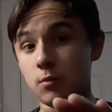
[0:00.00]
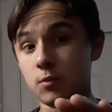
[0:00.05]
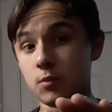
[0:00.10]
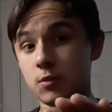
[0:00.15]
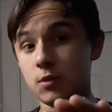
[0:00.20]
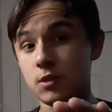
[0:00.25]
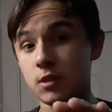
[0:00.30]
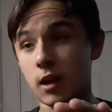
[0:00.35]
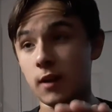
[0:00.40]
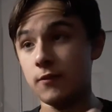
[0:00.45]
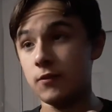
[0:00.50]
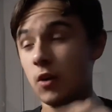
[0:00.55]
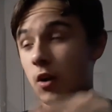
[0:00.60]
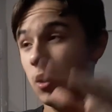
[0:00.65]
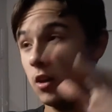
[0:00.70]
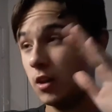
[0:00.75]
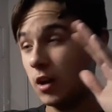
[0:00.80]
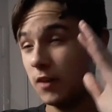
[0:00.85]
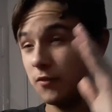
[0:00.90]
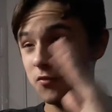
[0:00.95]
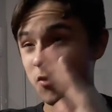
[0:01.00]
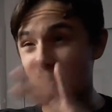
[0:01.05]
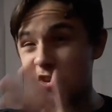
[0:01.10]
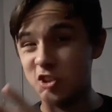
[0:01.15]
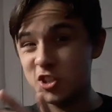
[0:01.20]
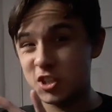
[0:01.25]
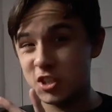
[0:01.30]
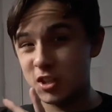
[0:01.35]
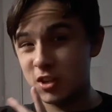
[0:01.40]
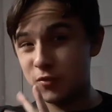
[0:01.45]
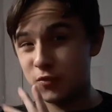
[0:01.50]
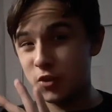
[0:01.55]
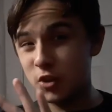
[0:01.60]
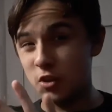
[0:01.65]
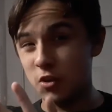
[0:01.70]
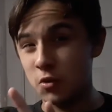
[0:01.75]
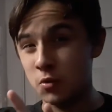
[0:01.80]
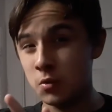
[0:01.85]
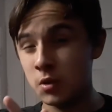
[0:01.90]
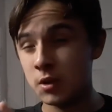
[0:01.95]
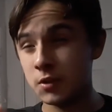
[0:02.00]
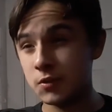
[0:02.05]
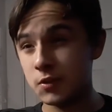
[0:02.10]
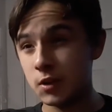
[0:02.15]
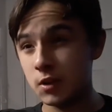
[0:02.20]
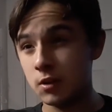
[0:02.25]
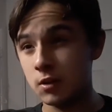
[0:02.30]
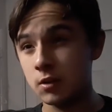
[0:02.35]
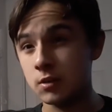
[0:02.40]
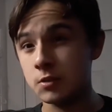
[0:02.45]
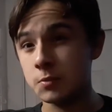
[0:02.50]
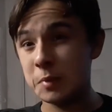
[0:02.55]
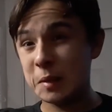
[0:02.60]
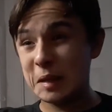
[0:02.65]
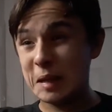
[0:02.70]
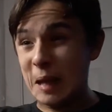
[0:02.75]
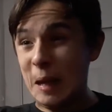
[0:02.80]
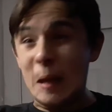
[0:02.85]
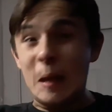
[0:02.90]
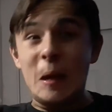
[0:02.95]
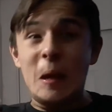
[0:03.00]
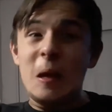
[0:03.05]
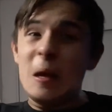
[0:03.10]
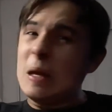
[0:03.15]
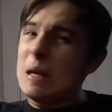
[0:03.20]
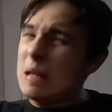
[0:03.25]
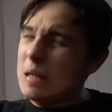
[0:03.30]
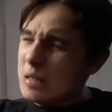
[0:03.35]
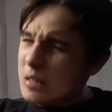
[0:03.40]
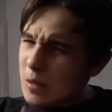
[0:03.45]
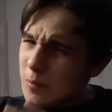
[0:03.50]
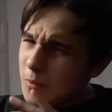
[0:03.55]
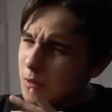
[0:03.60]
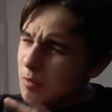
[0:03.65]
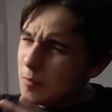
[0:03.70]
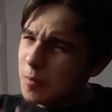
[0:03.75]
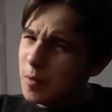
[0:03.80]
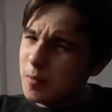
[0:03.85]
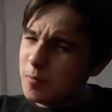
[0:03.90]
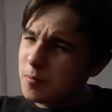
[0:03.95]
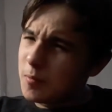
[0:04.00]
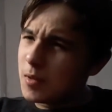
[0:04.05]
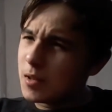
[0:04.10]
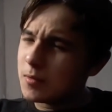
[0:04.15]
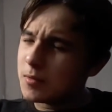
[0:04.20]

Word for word: movies. I've all I've only seen a few in theaters, but some of them.